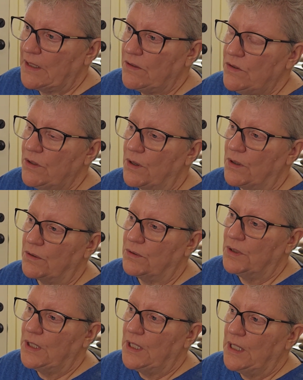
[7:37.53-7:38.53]

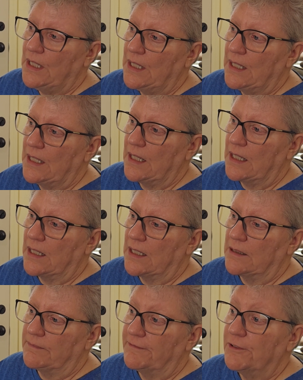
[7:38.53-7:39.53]
So,
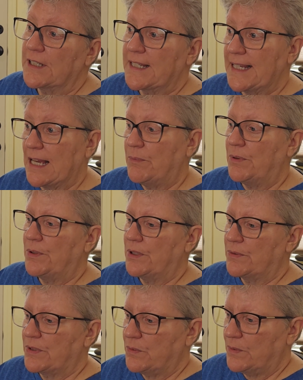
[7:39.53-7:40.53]
for example, there
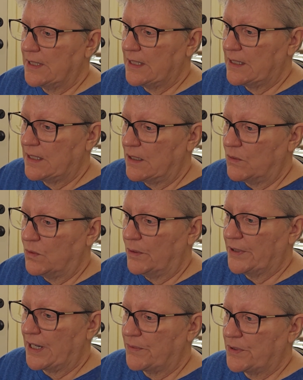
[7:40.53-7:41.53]
was once a
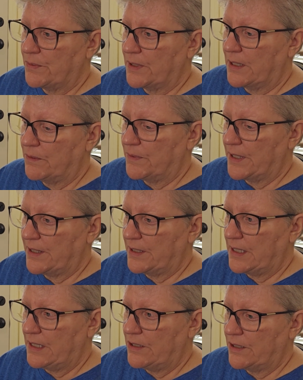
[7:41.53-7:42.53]
woman I was working with,
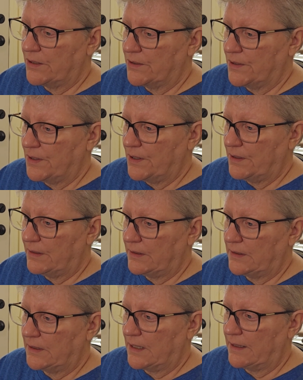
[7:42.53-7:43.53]
teaching her
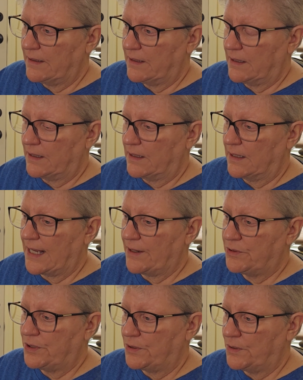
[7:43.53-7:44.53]
how
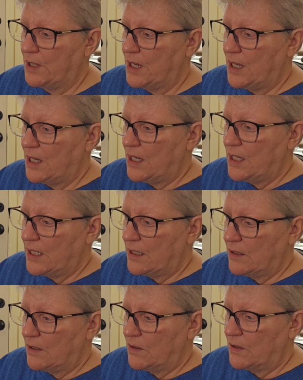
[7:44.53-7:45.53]
to
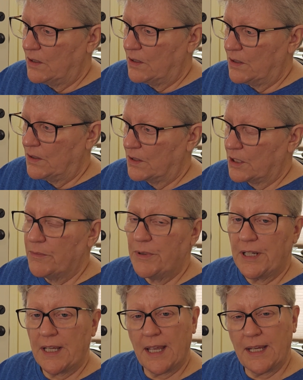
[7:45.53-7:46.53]

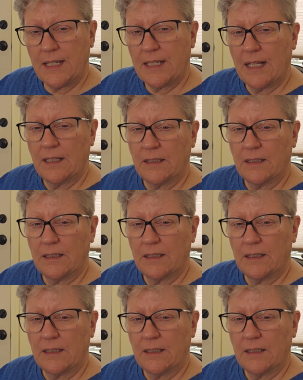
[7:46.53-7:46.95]
communicate